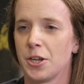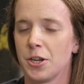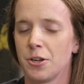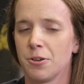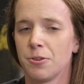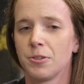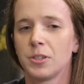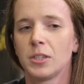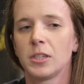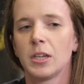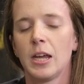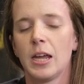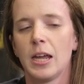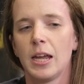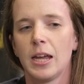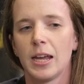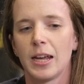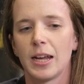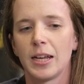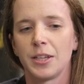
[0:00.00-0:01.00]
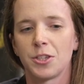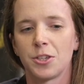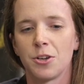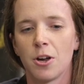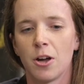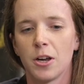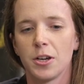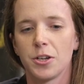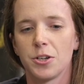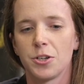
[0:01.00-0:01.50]
use. It's
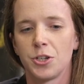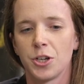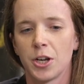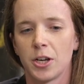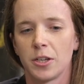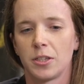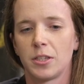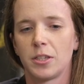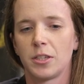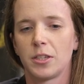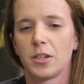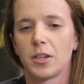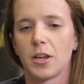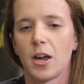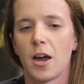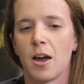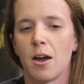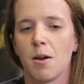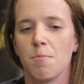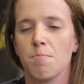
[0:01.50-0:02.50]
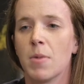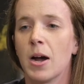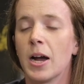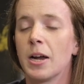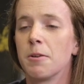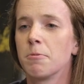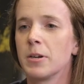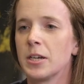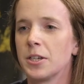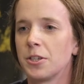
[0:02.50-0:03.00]
not just my
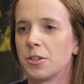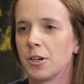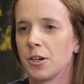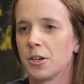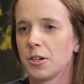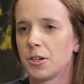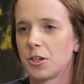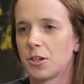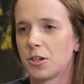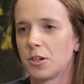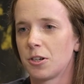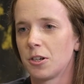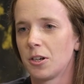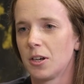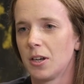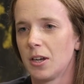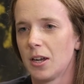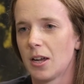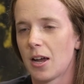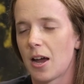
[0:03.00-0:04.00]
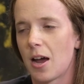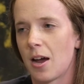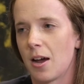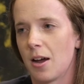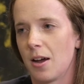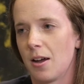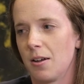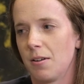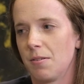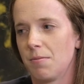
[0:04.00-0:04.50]
research
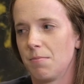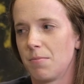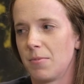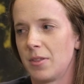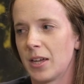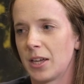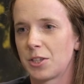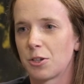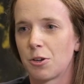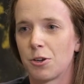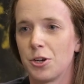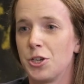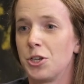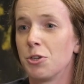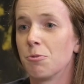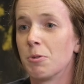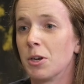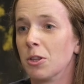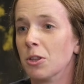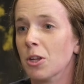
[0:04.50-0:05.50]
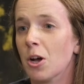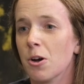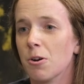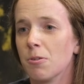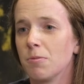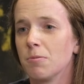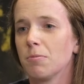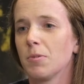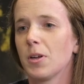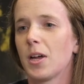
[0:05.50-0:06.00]
that's going to do it
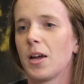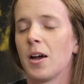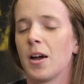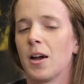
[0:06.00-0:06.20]
alone.